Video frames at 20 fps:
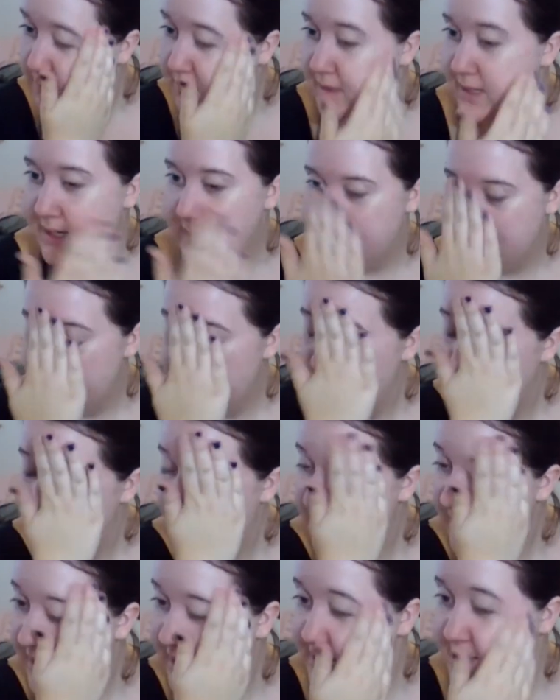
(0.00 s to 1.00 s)
updates I need
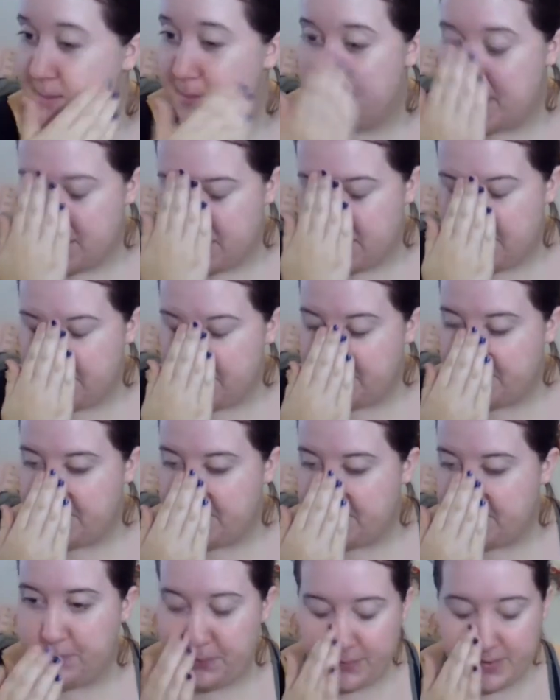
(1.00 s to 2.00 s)
to tell you guys about.
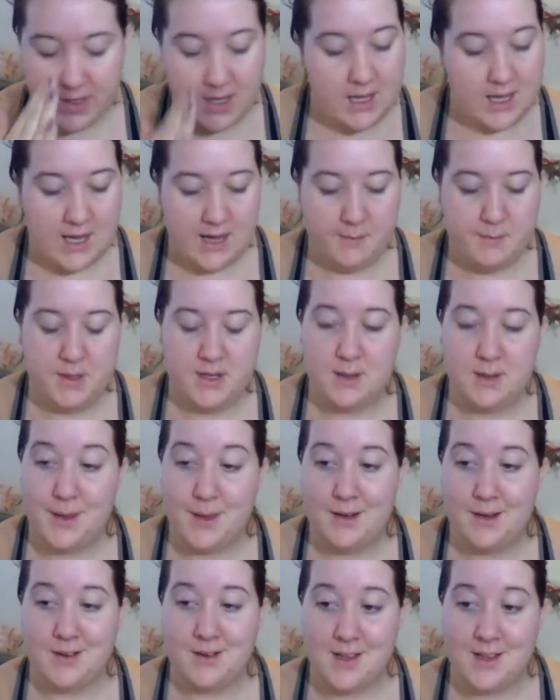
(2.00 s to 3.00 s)
I've been
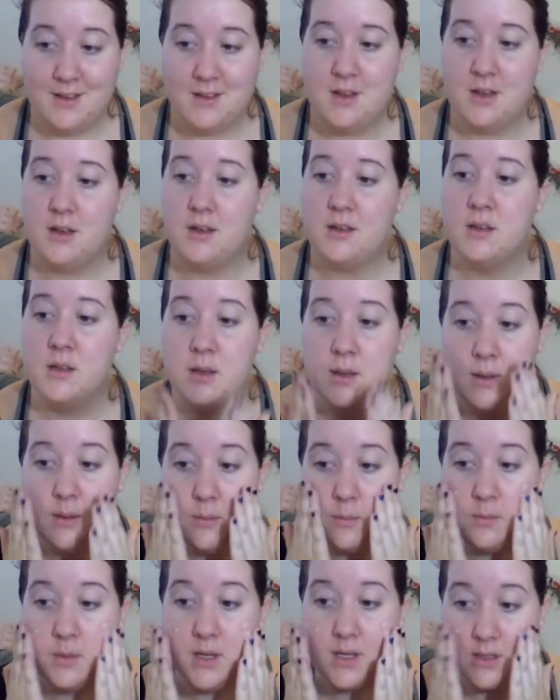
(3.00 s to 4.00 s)
debating on telling y'all
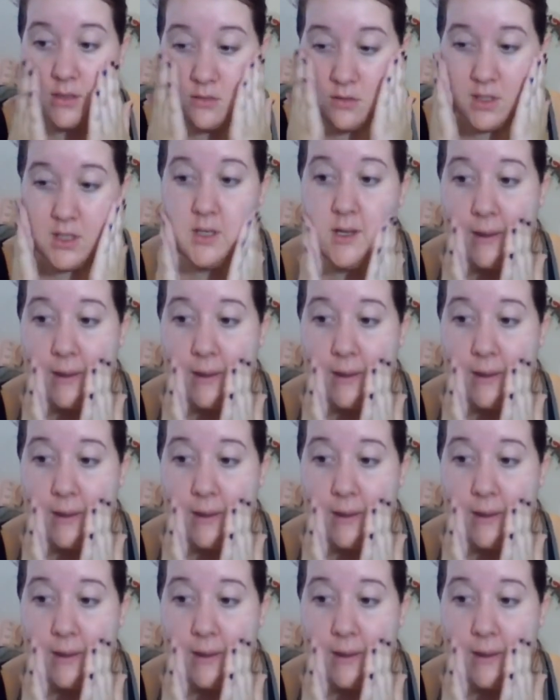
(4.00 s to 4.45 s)
because it's really